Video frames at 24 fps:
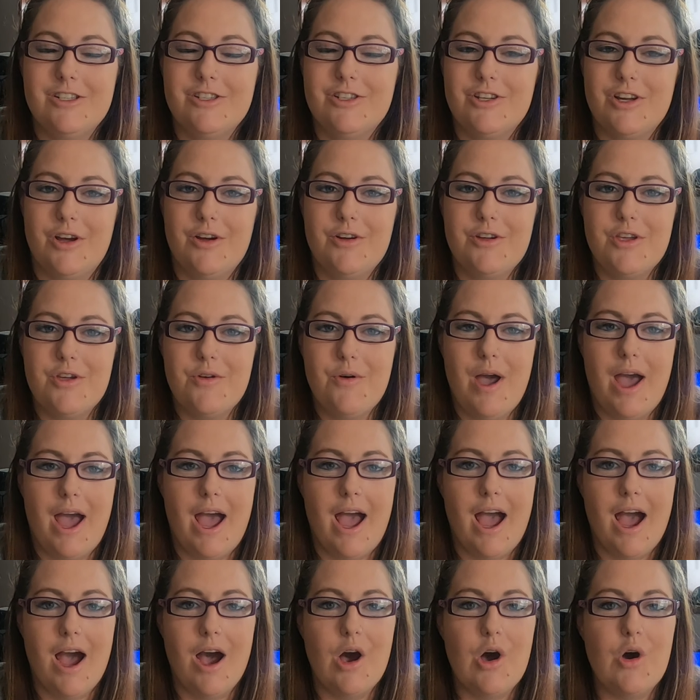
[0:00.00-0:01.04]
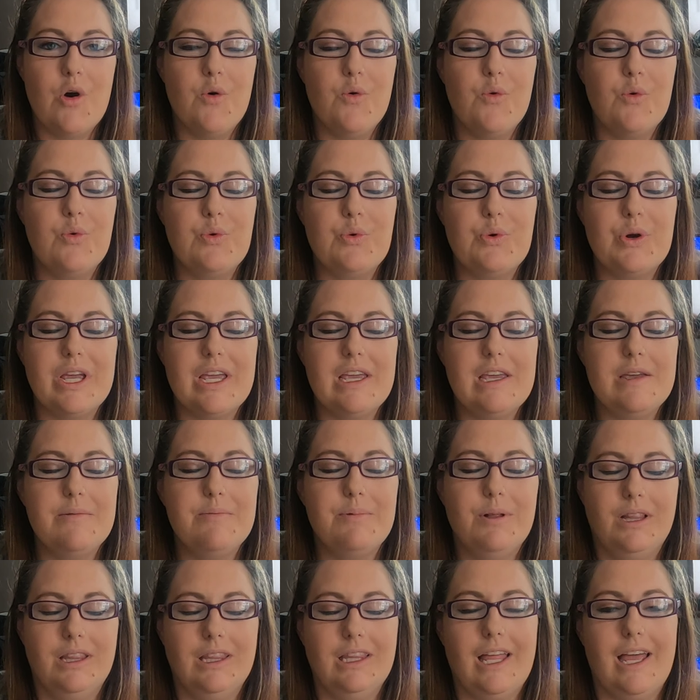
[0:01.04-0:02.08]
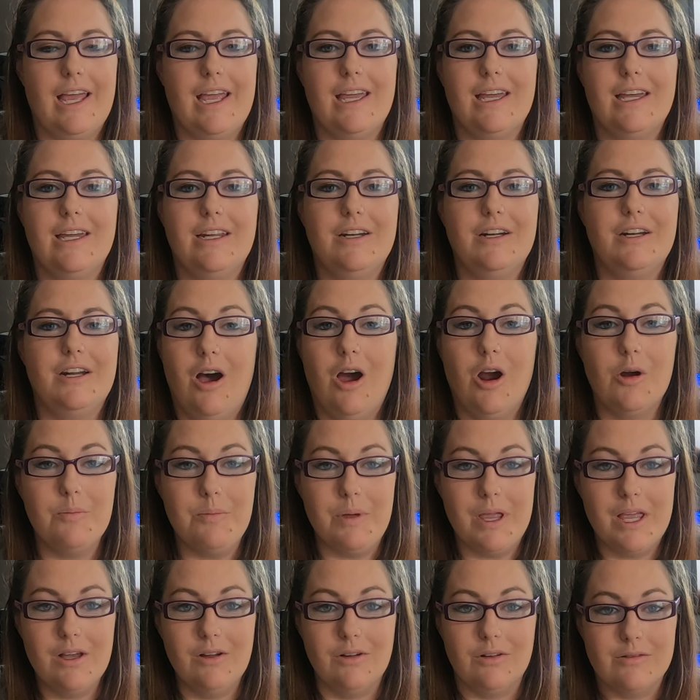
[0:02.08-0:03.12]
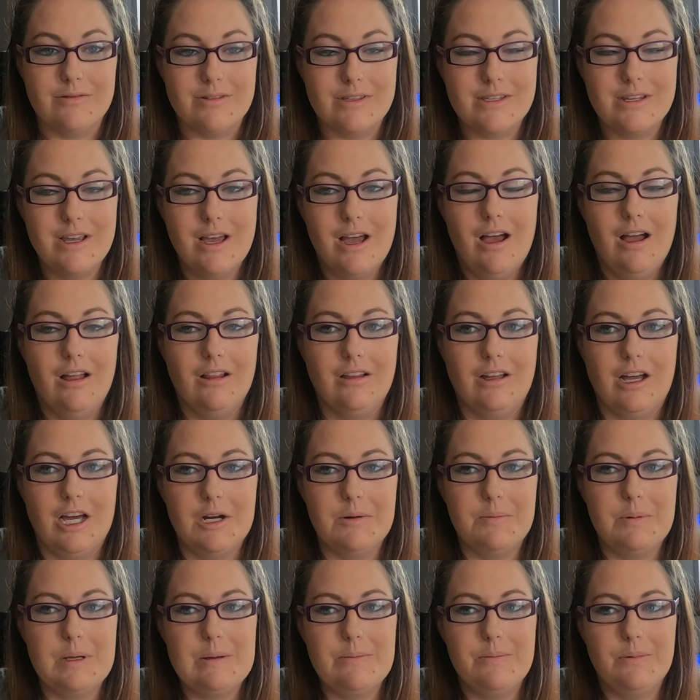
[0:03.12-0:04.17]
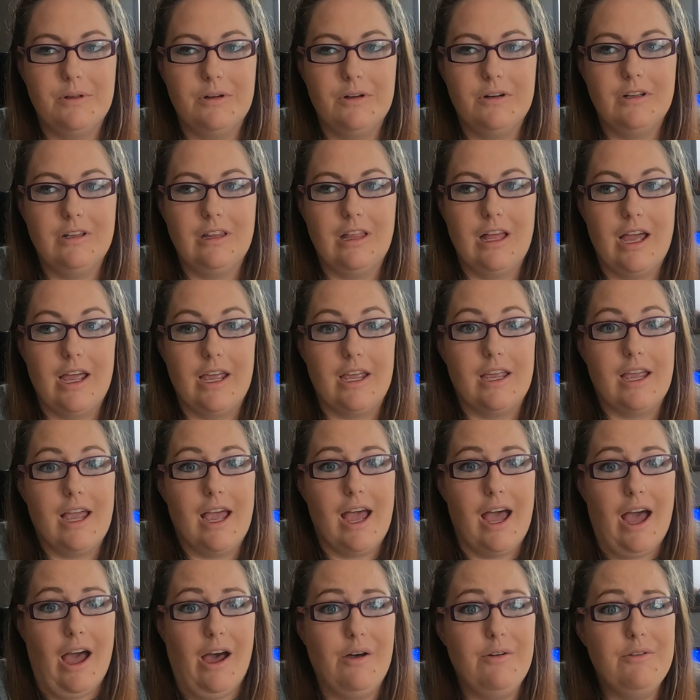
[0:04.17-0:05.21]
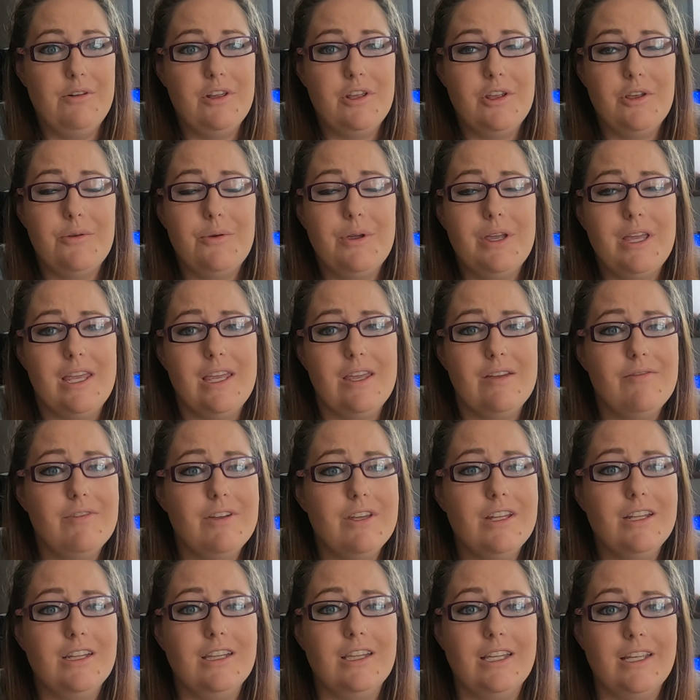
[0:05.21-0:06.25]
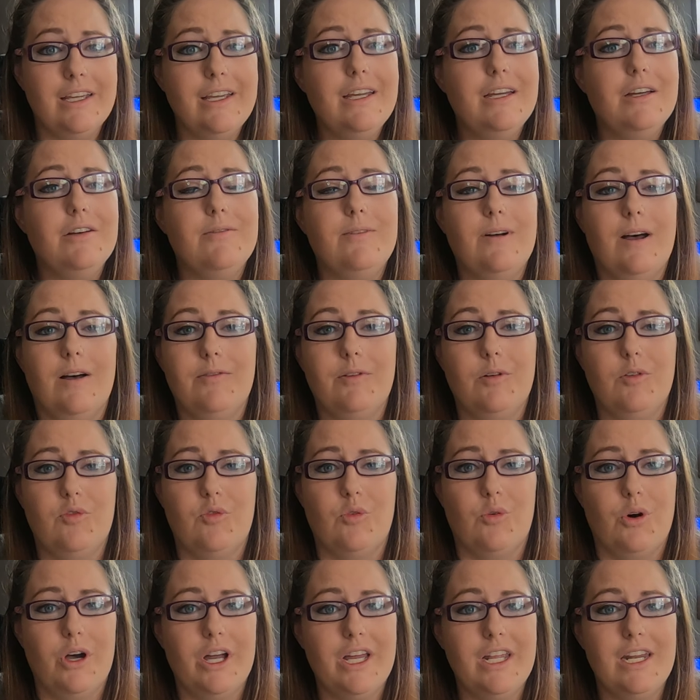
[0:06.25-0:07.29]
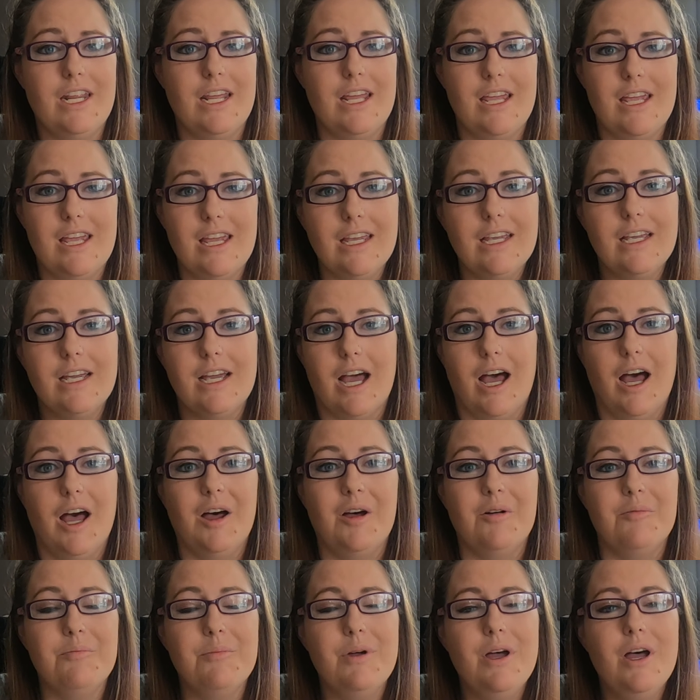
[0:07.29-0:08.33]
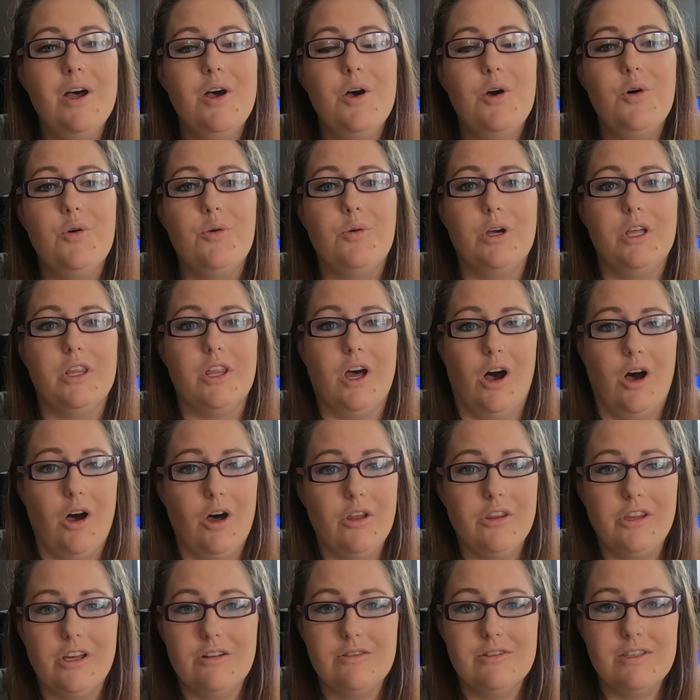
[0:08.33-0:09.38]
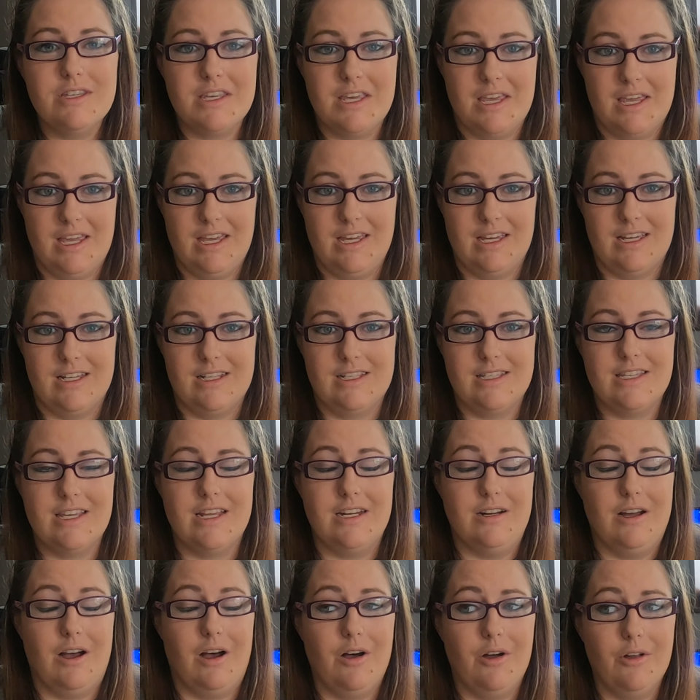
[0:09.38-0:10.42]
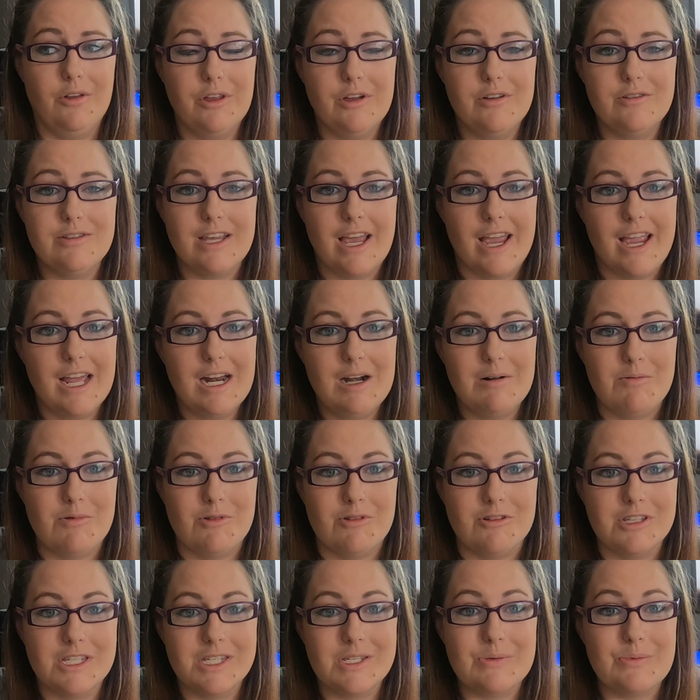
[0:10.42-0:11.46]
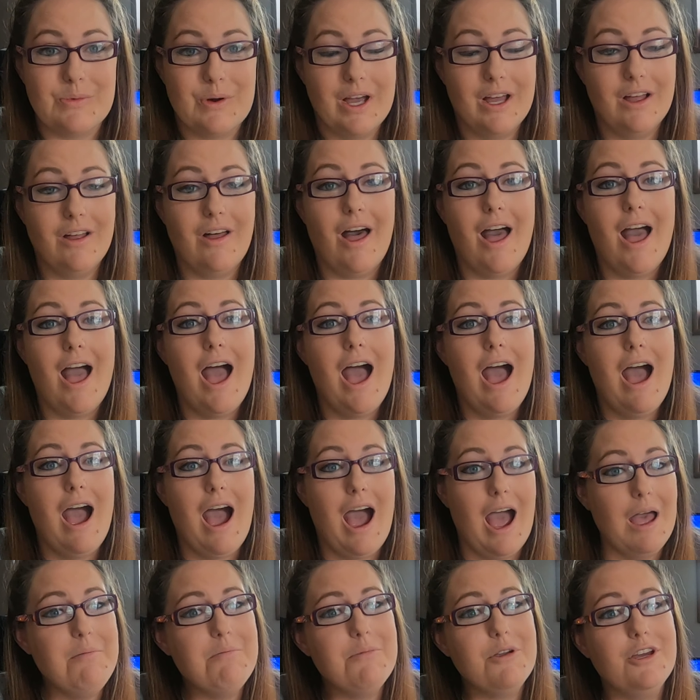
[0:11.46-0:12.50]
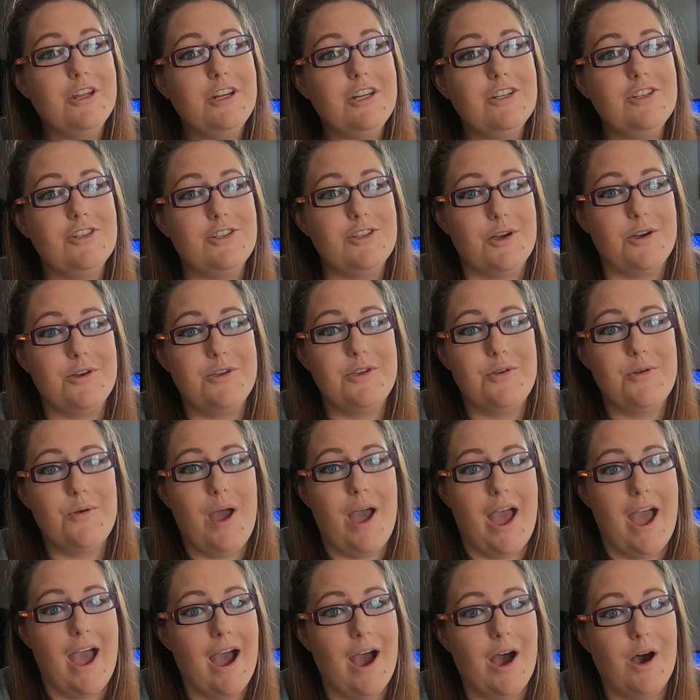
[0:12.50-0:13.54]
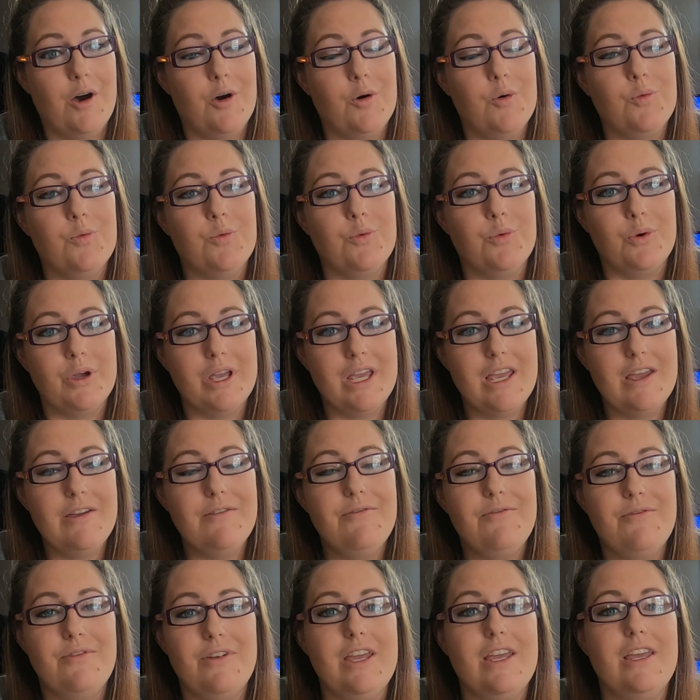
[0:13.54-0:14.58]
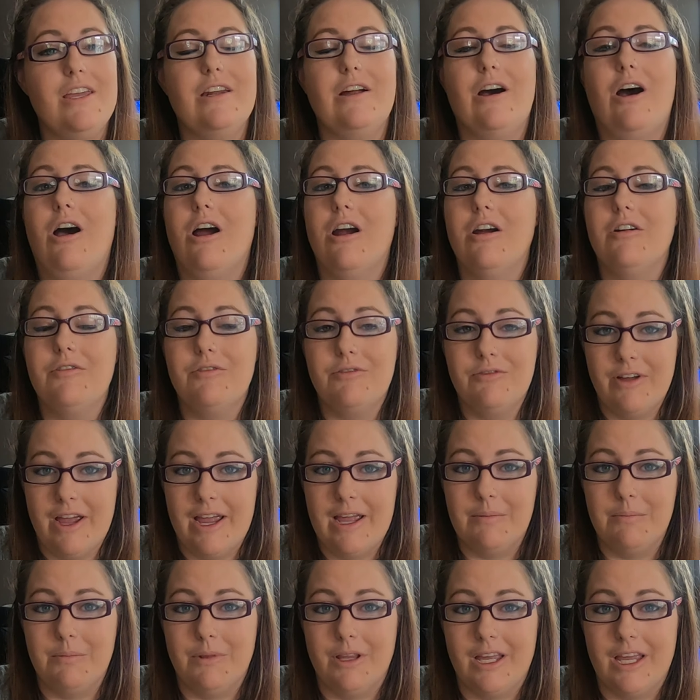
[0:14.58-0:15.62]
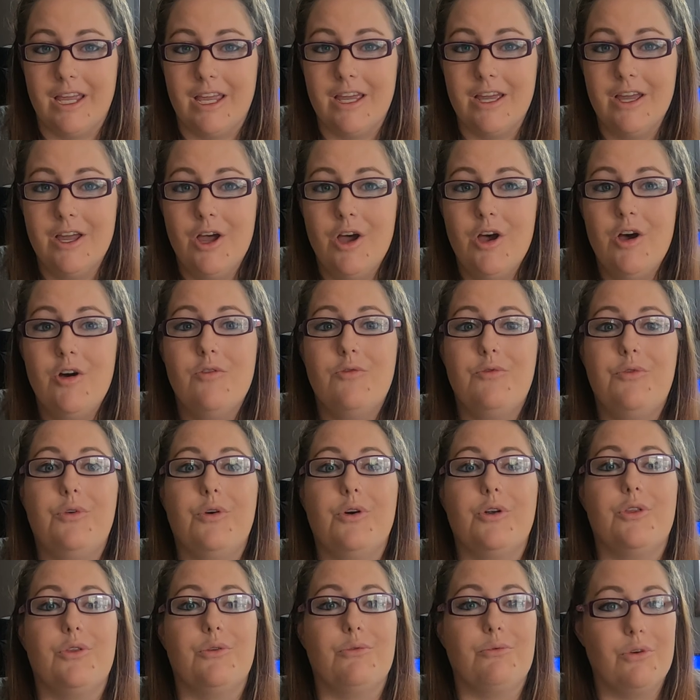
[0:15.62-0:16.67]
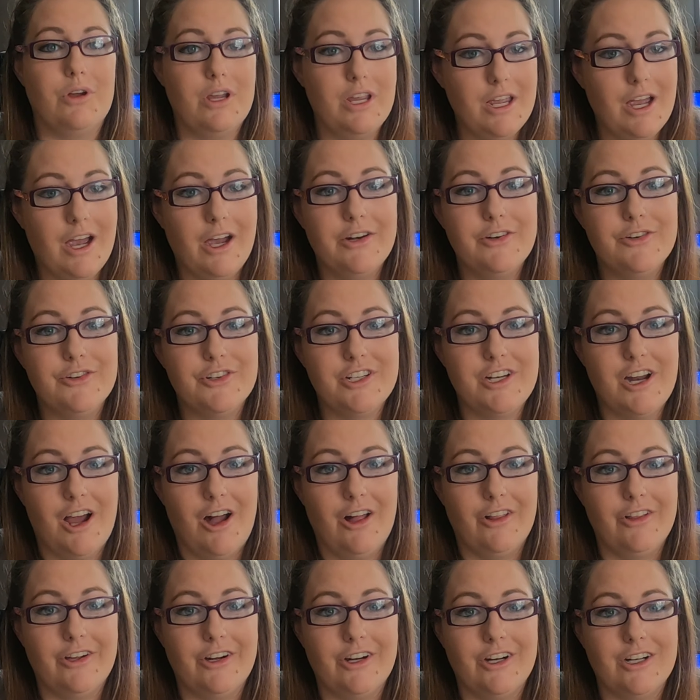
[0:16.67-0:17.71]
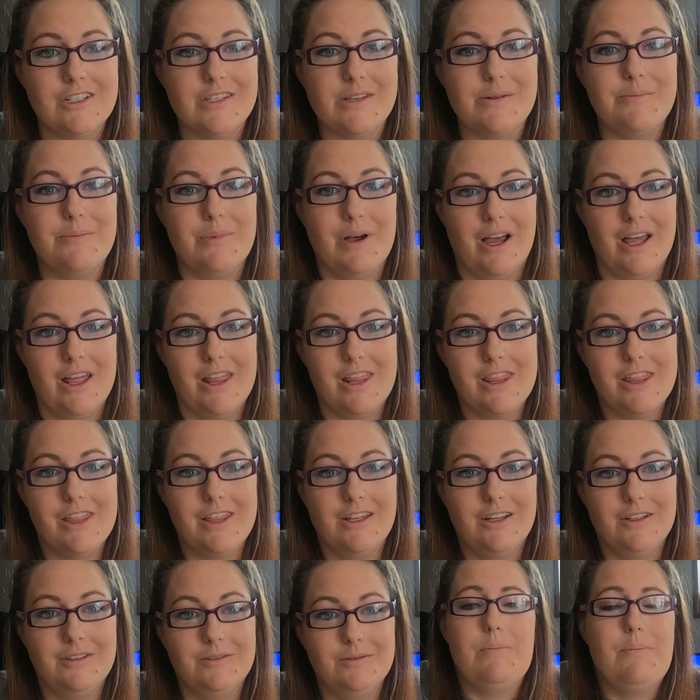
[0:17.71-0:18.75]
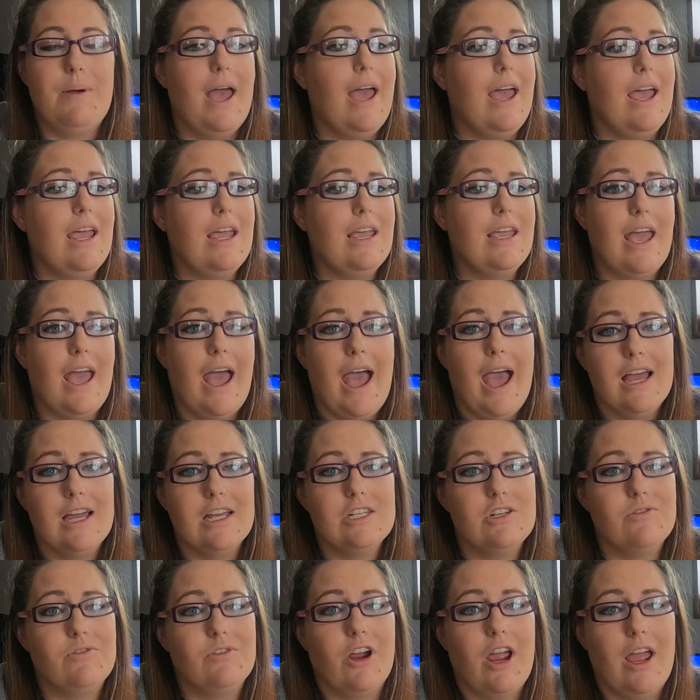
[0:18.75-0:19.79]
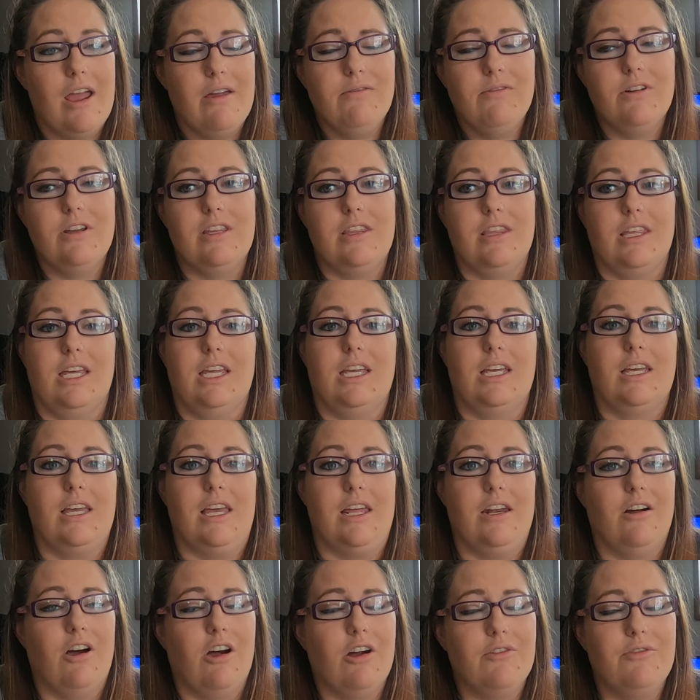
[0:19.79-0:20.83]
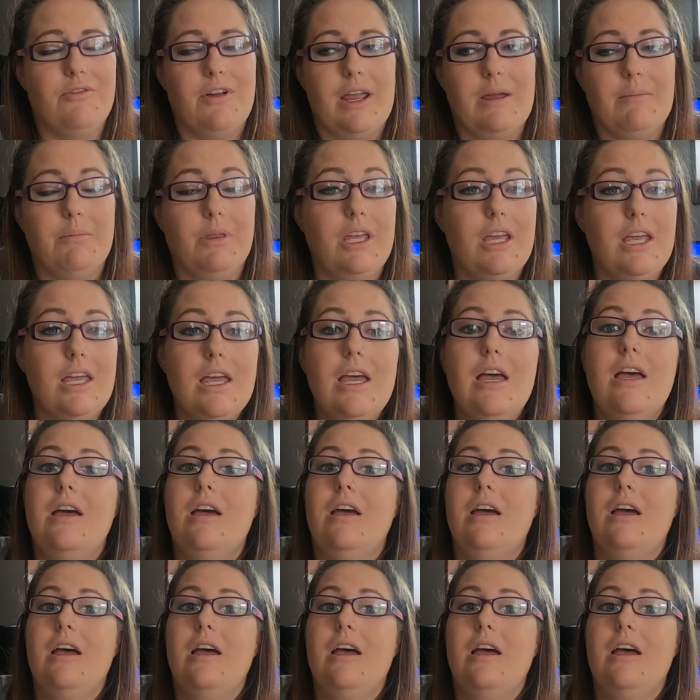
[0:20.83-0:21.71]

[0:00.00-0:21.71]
to show you how we plan our meals. A lot of people are like, how do you even live off of one income with all those kids and all those animals? Well, I'm gonna show you how we feed our family for $300 a month. We pay cash for everything. In our family,